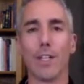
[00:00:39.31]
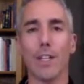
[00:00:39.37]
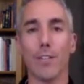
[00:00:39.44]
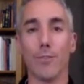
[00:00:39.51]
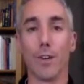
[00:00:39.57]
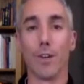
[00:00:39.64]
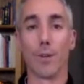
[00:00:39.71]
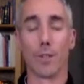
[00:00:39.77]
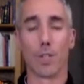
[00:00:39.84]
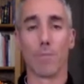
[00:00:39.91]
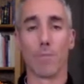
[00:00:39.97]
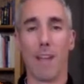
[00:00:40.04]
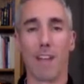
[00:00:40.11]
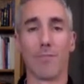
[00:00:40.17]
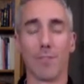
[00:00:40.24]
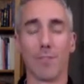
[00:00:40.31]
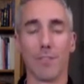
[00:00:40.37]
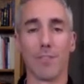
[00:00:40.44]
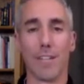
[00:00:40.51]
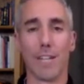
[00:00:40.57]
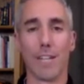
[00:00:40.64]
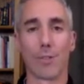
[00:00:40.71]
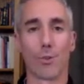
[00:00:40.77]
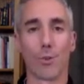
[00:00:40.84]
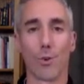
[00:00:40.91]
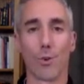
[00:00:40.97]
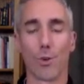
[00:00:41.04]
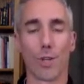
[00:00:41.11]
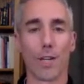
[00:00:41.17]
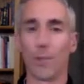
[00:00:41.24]
It's very respectful of the natural
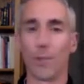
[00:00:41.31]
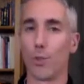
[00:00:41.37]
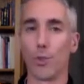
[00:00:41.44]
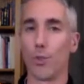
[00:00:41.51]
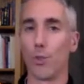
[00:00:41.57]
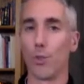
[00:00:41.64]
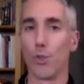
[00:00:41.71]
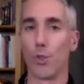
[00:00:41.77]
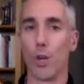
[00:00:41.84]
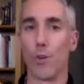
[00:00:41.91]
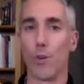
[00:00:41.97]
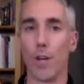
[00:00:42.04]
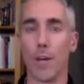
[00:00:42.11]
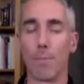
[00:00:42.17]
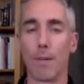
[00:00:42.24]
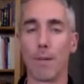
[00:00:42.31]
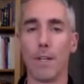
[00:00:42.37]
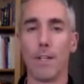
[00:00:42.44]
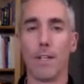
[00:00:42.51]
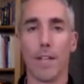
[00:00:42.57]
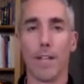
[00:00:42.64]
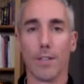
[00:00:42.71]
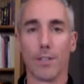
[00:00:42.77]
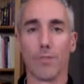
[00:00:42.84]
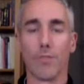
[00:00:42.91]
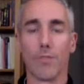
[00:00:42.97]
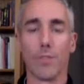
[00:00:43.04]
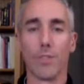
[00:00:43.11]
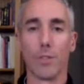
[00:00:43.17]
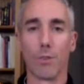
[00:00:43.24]
order. God could have just shown up as a
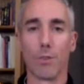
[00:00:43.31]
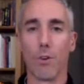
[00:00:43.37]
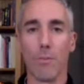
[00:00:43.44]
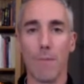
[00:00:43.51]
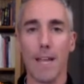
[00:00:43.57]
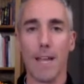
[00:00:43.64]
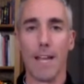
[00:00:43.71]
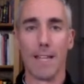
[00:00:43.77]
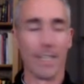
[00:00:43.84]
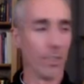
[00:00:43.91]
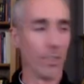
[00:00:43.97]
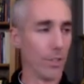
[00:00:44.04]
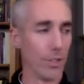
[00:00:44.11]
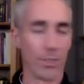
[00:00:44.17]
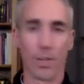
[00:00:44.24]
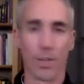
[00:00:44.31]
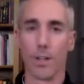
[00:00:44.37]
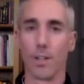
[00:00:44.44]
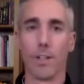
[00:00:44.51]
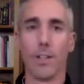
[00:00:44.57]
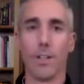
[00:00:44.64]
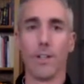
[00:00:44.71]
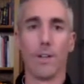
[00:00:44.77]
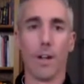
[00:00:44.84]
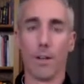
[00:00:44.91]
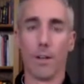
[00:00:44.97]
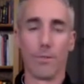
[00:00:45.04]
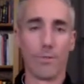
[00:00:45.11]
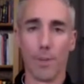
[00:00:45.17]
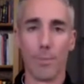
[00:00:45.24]
fully grown man and just start
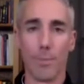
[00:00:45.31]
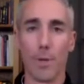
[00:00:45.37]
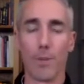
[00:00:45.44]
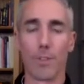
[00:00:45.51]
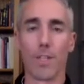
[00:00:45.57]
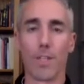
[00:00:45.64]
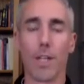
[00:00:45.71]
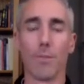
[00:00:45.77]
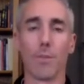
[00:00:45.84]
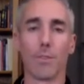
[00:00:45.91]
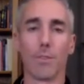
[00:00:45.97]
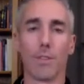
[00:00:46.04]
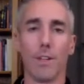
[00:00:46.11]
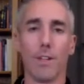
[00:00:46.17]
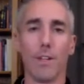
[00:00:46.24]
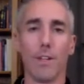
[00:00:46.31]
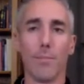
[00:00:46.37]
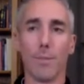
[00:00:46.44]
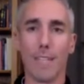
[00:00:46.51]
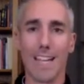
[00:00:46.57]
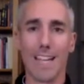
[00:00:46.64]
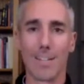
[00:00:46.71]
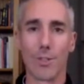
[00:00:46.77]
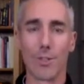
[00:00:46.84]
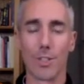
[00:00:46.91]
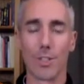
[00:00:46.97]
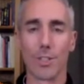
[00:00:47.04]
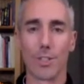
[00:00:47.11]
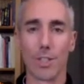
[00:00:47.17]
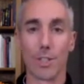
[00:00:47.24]
uh, flipping over tables, but He enters
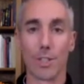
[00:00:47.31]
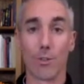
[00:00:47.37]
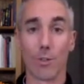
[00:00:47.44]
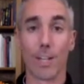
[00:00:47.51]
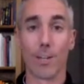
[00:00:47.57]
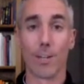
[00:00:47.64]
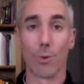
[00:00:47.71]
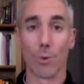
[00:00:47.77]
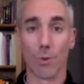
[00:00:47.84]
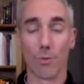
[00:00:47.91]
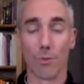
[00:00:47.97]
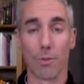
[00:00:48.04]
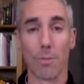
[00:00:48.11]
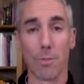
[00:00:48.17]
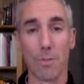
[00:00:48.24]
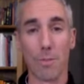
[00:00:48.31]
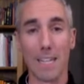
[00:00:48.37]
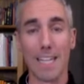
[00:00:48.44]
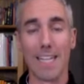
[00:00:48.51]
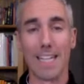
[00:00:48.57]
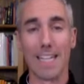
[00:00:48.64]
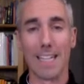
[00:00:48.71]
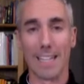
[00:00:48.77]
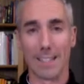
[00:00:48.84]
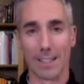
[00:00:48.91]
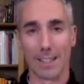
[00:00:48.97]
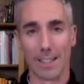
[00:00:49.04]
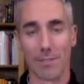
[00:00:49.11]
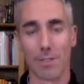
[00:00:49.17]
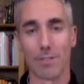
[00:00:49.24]
into the created order from the beginning at
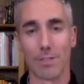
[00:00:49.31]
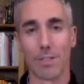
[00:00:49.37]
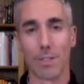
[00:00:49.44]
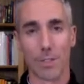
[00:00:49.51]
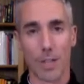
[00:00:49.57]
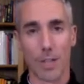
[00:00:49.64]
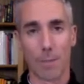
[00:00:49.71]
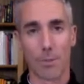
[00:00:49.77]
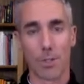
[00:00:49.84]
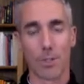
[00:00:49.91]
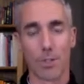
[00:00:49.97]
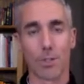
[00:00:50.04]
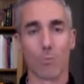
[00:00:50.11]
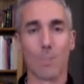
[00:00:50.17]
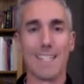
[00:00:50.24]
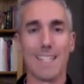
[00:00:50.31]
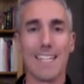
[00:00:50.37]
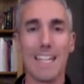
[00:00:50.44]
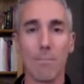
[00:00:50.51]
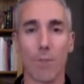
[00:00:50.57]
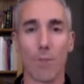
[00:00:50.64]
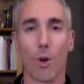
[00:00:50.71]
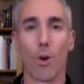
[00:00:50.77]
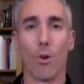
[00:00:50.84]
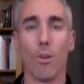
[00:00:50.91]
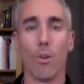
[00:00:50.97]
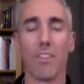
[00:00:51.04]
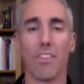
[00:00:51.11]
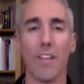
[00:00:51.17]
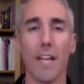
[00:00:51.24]
the level of conception to redeem the
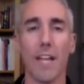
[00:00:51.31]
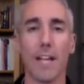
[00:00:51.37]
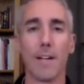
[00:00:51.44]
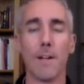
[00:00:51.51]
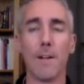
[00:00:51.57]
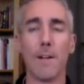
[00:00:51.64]
whole thing.